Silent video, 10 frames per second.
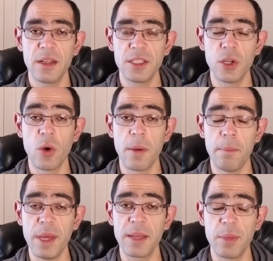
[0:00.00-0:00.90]
you know, a
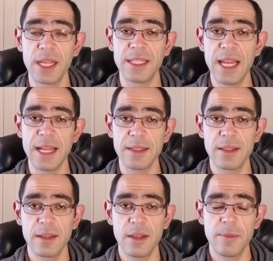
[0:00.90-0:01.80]
big, big
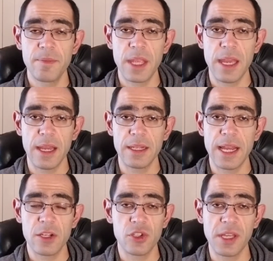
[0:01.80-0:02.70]
dent and
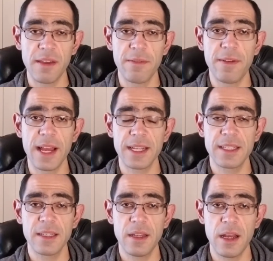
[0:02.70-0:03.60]
actually
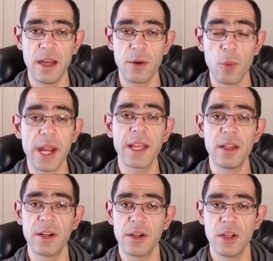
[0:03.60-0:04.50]
affect uh,
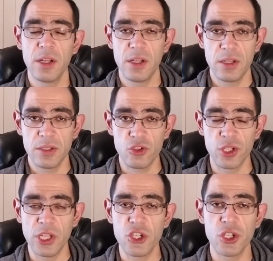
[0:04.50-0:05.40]
regular,
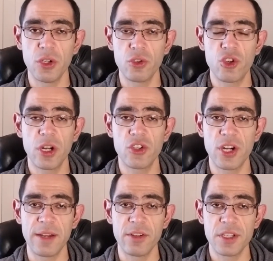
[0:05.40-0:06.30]
traditional truck
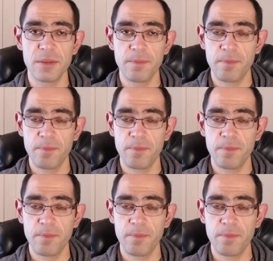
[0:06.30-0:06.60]
drivers.